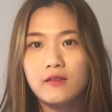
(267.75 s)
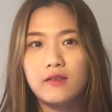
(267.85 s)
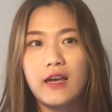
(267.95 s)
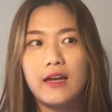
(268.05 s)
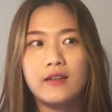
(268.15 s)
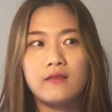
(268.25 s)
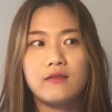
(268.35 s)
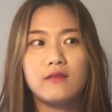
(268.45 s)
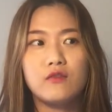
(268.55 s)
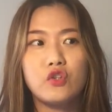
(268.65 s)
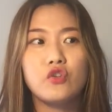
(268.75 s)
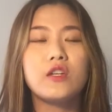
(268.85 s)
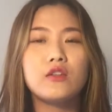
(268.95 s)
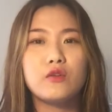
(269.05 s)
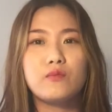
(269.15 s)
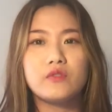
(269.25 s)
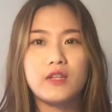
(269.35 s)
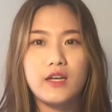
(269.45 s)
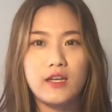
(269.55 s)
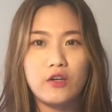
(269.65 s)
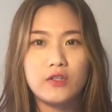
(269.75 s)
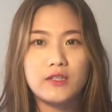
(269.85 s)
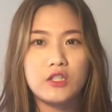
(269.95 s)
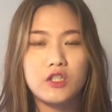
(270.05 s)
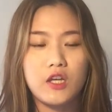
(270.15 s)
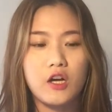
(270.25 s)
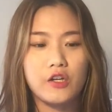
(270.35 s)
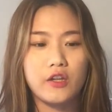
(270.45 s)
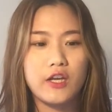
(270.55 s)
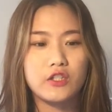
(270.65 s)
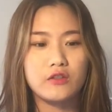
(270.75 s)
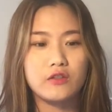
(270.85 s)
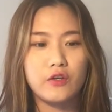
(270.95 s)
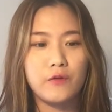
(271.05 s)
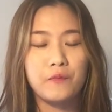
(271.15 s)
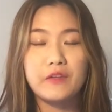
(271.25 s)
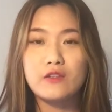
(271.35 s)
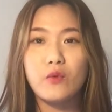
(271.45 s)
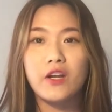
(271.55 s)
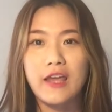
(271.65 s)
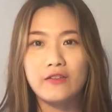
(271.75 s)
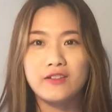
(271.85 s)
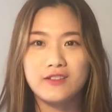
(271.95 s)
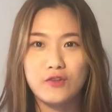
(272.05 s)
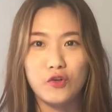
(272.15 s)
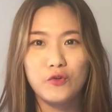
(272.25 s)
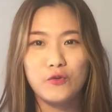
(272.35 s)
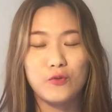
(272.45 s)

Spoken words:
that you need to put that in your CGT calculation. So that's what accountants do.